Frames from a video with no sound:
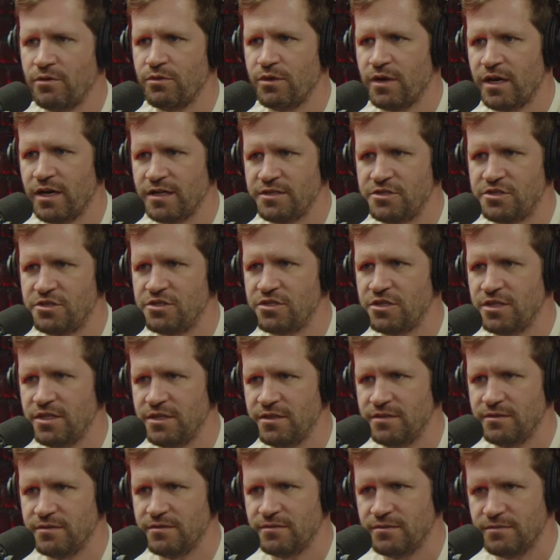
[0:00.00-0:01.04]
an ice sheet,
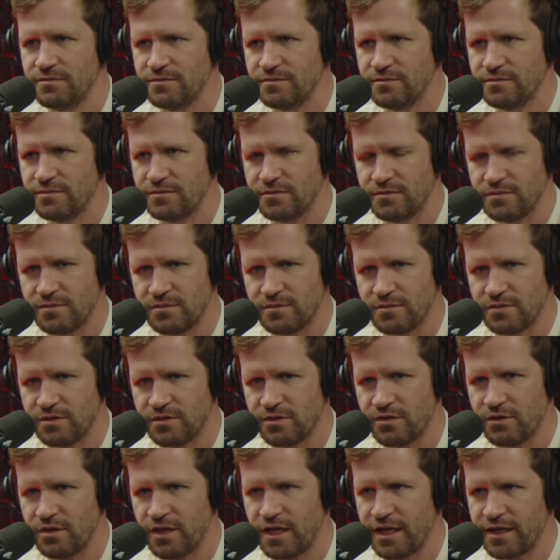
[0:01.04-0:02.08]

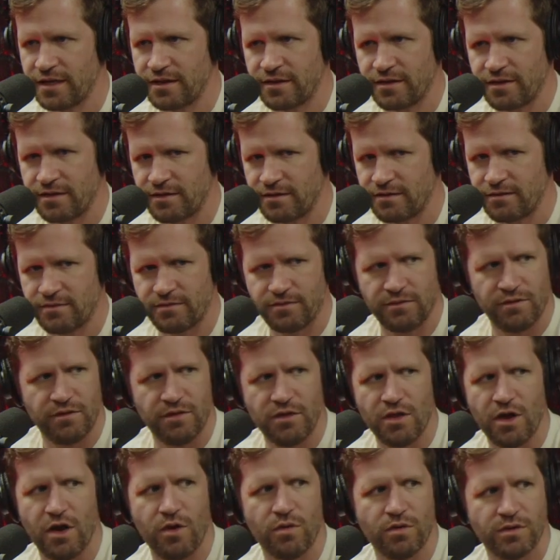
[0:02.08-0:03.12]
you're like,
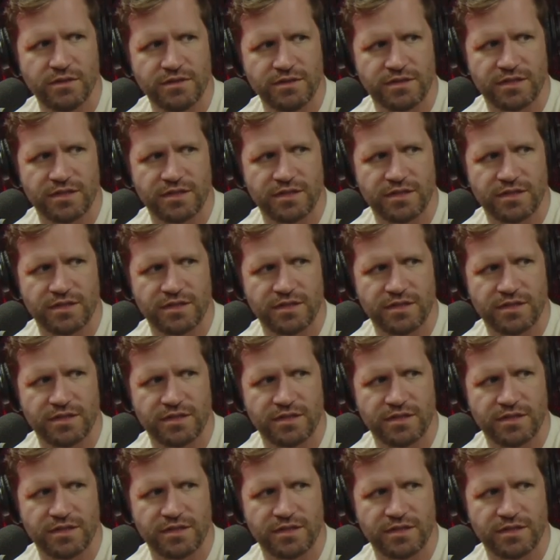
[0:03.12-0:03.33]
no one's